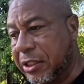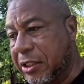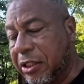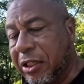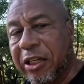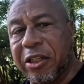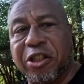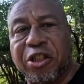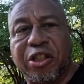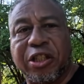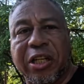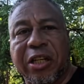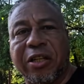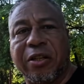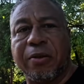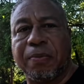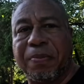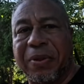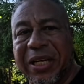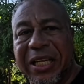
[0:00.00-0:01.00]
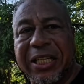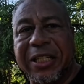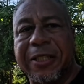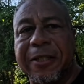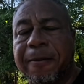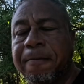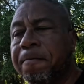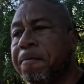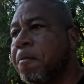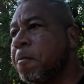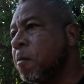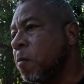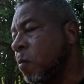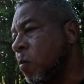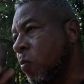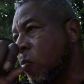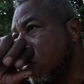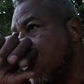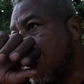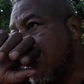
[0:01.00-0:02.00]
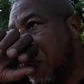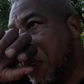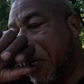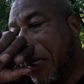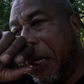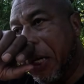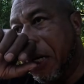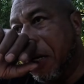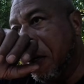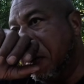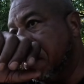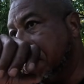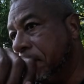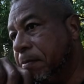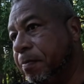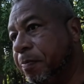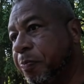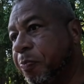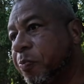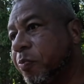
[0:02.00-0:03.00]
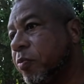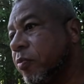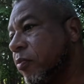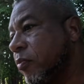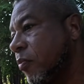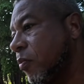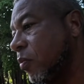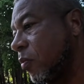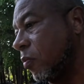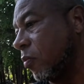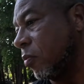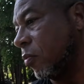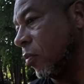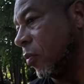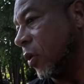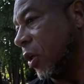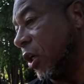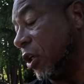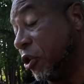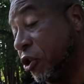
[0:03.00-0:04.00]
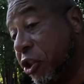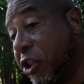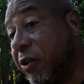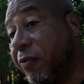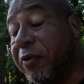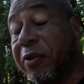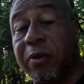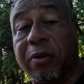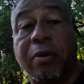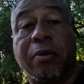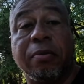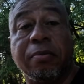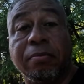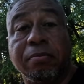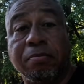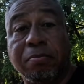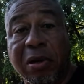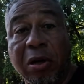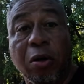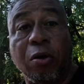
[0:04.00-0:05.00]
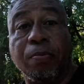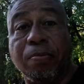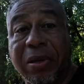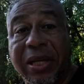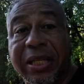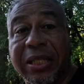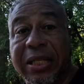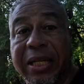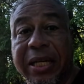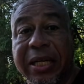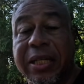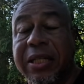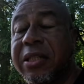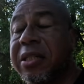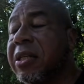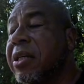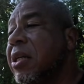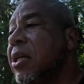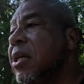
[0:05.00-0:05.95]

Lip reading: clutch cylinder plate, a shifter bulb plate, that is.